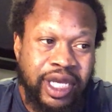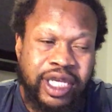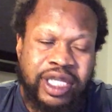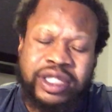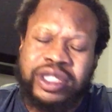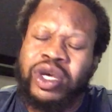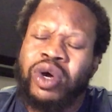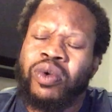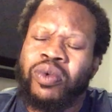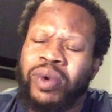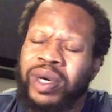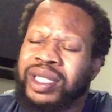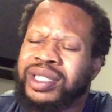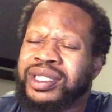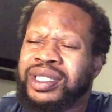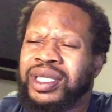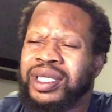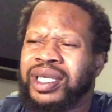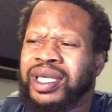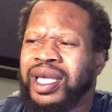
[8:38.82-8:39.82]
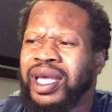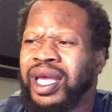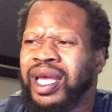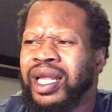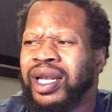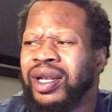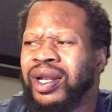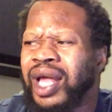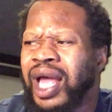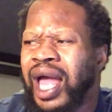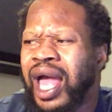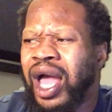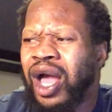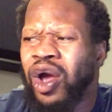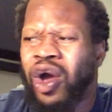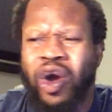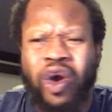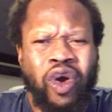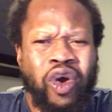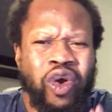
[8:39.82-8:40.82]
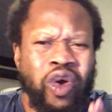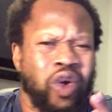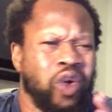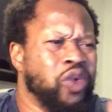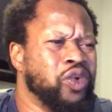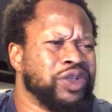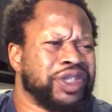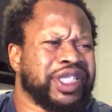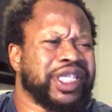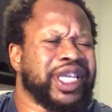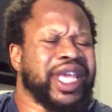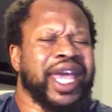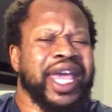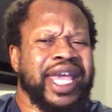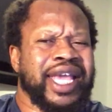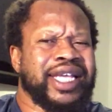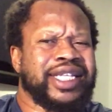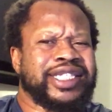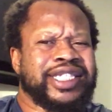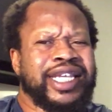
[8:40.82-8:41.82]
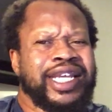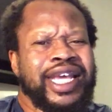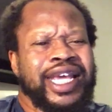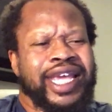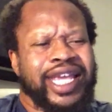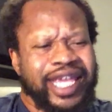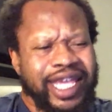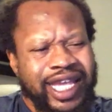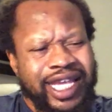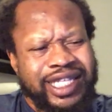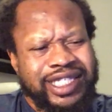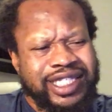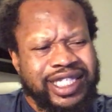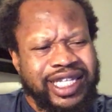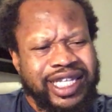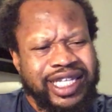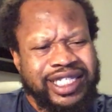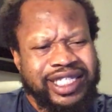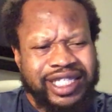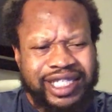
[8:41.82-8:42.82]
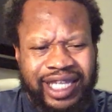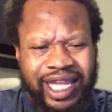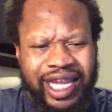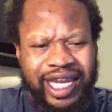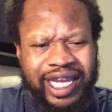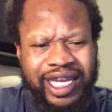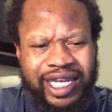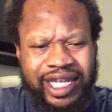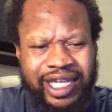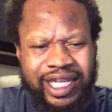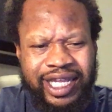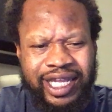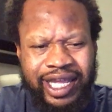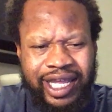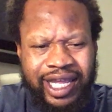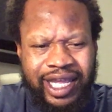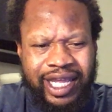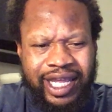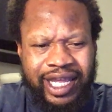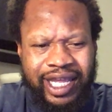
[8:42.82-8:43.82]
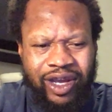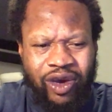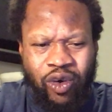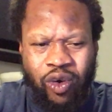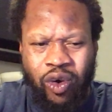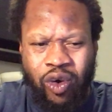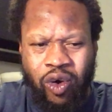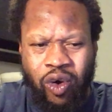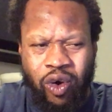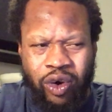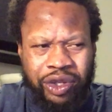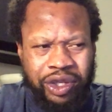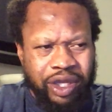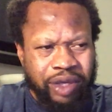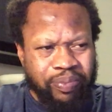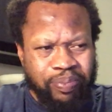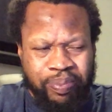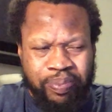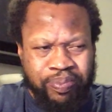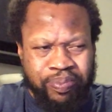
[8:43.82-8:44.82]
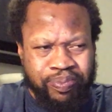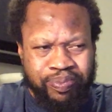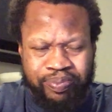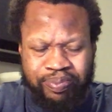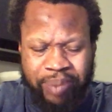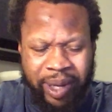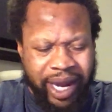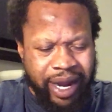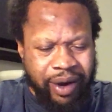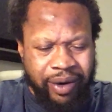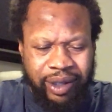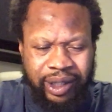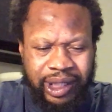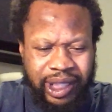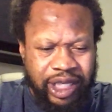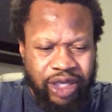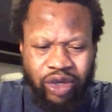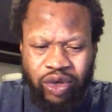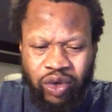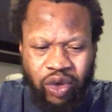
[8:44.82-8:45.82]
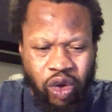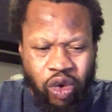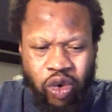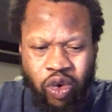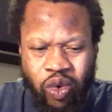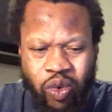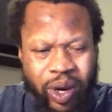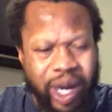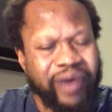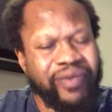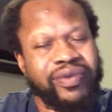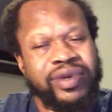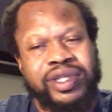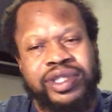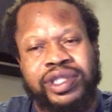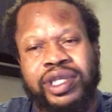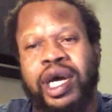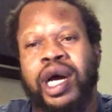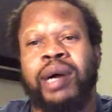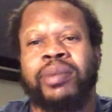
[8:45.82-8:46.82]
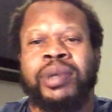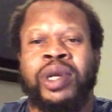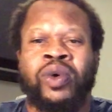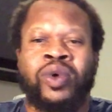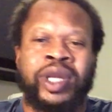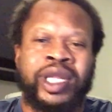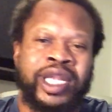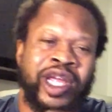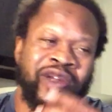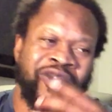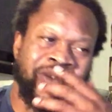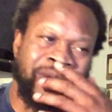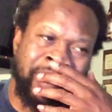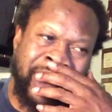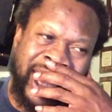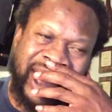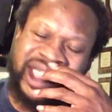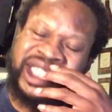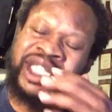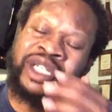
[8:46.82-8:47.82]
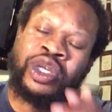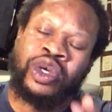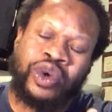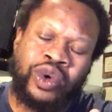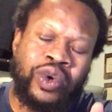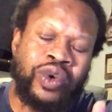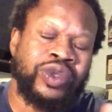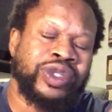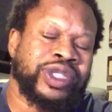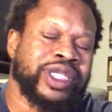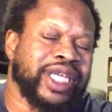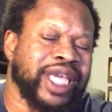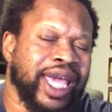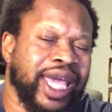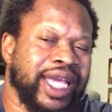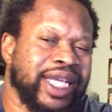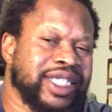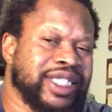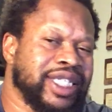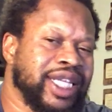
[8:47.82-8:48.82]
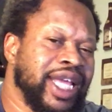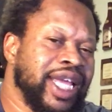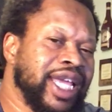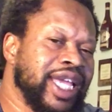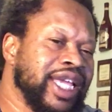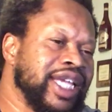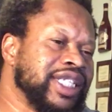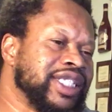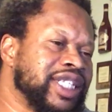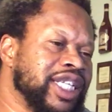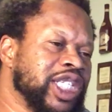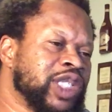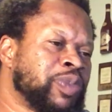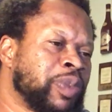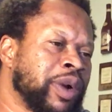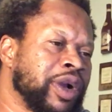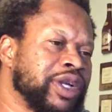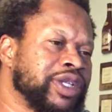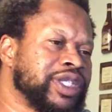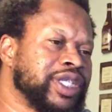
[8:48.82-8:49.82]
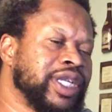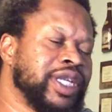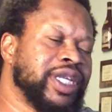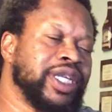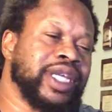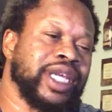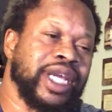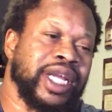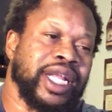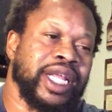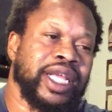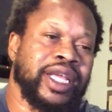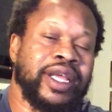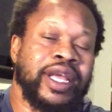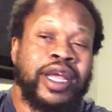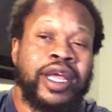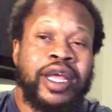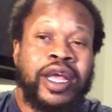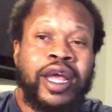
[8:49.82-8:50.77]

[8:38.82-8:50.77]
So once again, whose case is this lady or the paralegal or whoever is uploading the information, whose case is this person getting